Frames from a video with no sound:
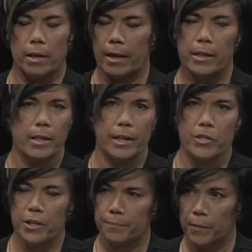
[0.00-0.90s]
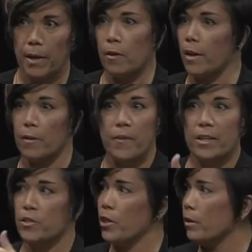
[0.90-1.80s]
hit the nation, I know that
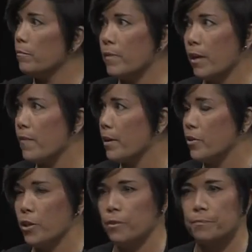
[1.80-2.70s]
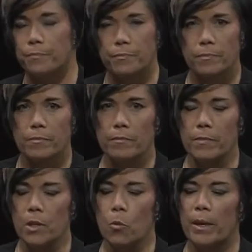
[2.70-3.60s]
affected you,
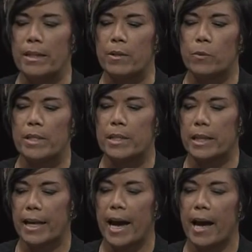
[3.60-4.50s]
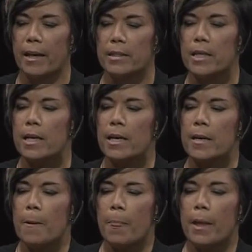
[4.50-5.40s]
We then recently had
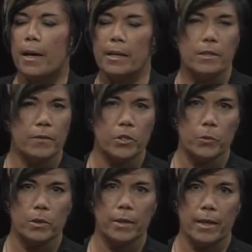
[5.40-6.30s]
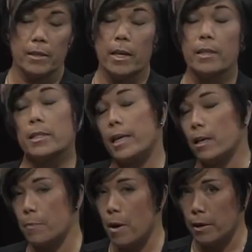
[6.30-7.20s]
an individual that decided to take
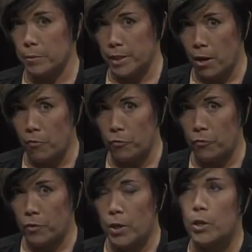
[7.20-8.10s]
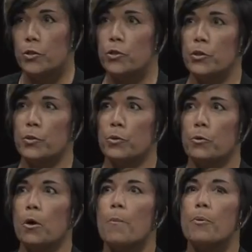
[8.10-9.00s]
it upon himself
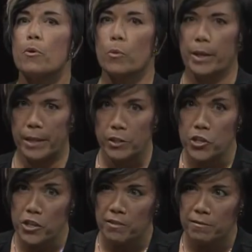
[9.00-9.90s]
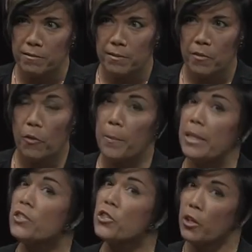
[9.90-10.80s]
to preach from
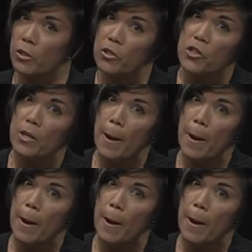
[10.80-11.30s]
his church.